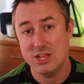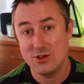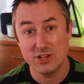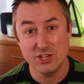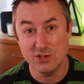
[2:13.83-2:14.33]
you
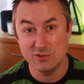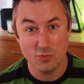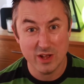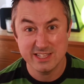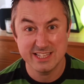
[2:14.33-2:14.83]
can use
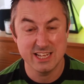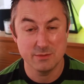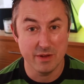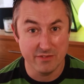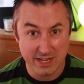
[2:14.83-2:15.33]
Wednesday as a
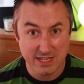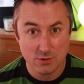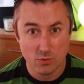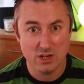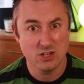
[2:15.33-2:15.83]
bit of an
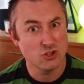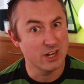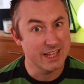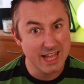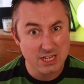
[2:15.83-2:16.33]
easy one,
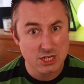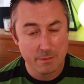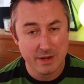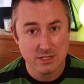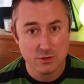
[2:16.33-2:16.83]
trying to catch
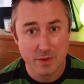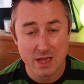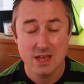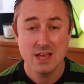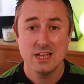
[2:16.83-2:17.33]
up a little bit.